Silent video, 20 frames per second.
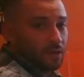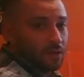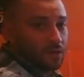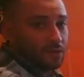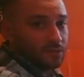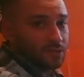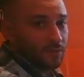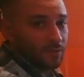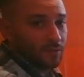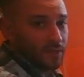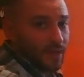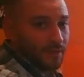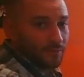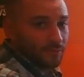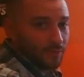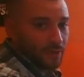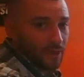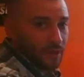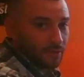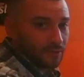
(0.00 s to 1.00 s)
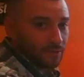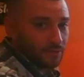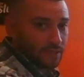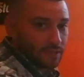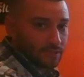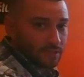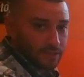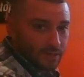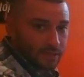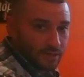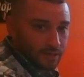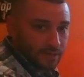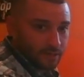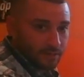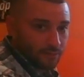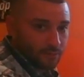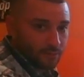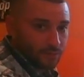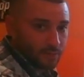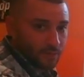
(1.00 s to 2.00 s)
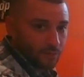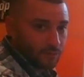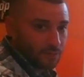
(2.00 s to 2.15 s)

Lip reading: So we have a radical that's there. We know